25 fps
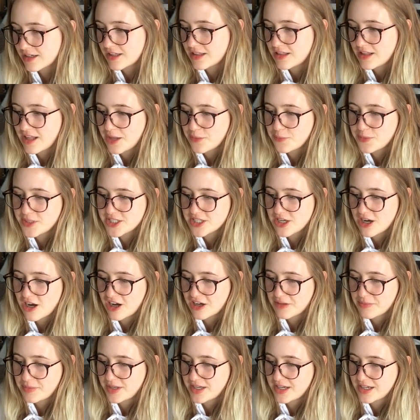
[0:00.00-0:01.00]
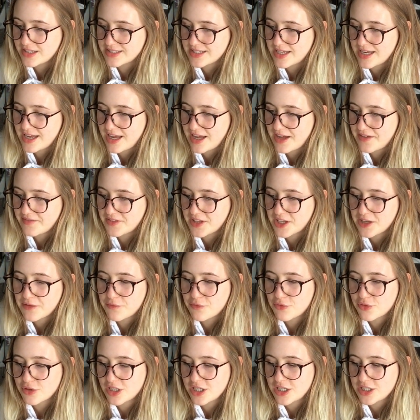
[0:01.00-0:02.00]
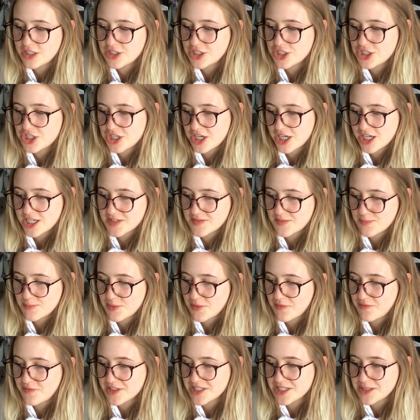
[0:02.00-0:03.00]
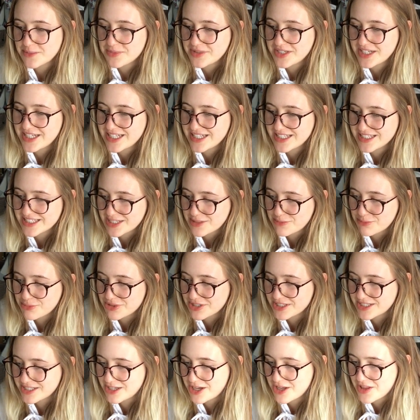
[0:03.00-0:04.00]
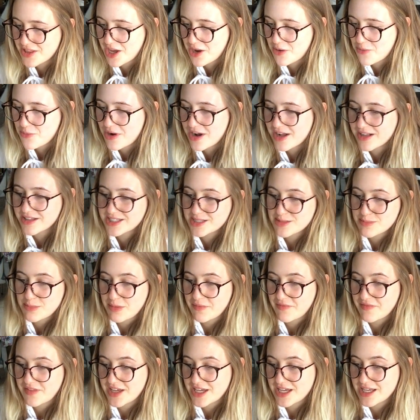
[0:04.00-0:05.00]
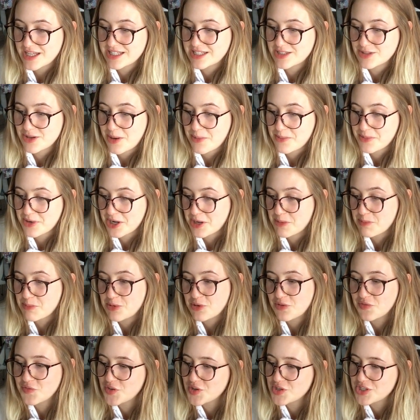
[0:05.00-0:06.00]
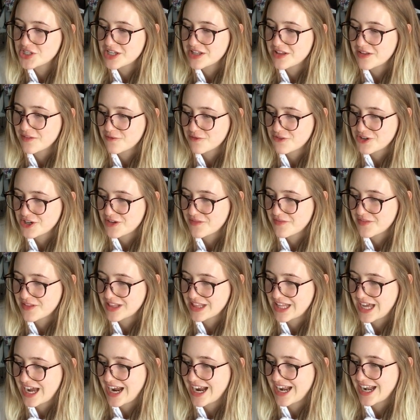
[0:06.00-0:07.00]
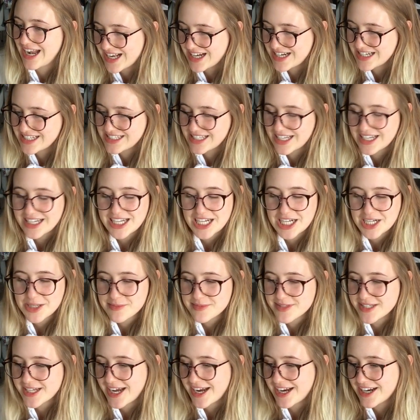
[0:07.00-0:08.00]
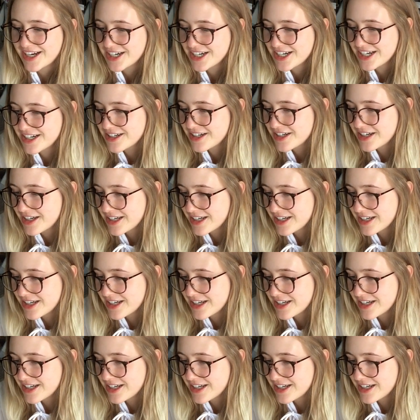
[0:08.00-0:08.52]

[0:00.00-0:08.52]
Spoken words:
Glad we talked, because I have like 40 chicks from the Philippines and Brazil that want some of this, so I'm gonna move you to the front of the line. And I said, get him, tiger.